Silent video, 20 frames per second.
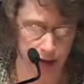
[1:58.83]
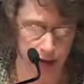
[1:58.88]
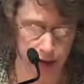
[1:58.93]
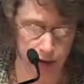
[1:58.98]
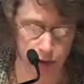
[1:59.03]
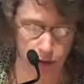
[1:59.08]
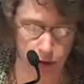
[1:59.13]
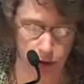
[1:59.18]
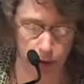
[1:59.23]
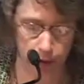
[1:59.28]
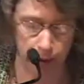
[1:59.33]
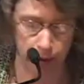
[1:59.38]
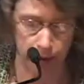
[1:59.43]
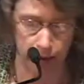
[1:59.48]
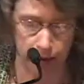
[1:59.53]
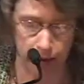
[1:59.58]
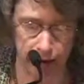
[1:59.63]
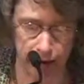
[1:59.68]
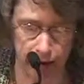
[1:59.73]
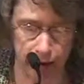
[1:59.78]
It's
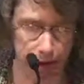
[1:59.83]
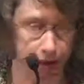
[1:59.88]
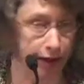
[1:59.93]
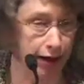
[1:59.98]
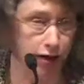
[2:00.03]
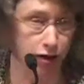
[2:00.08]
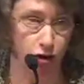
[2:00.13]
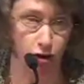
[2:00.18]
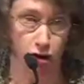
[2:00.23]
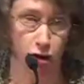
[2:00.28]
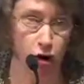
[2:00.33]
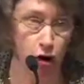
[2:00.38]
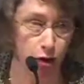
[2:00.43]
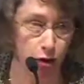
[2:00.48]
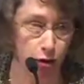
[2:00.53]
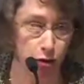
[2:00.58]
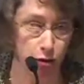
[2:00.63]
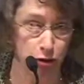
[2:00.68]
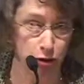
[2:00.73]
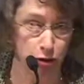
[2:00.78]
from Nathaniel
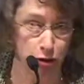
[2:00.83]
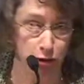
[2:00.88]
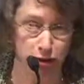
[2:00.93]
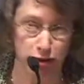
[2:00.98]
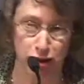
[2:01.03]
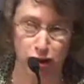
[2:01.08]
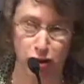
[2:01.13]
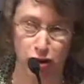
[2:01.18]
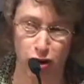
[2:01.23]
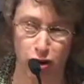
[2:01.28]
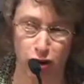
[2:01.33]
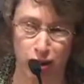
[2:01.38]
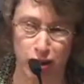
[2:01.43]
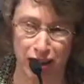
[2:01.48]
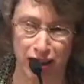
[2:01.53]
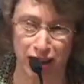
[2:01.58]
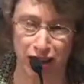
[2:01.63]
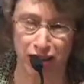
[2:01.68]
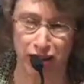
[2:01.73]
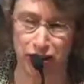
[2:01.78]
Hawthorne's The Scarlet
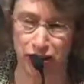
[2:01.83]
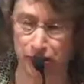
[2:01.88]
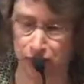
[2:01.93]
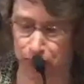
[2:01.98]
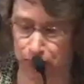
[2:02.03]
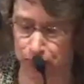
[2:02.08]
Letter.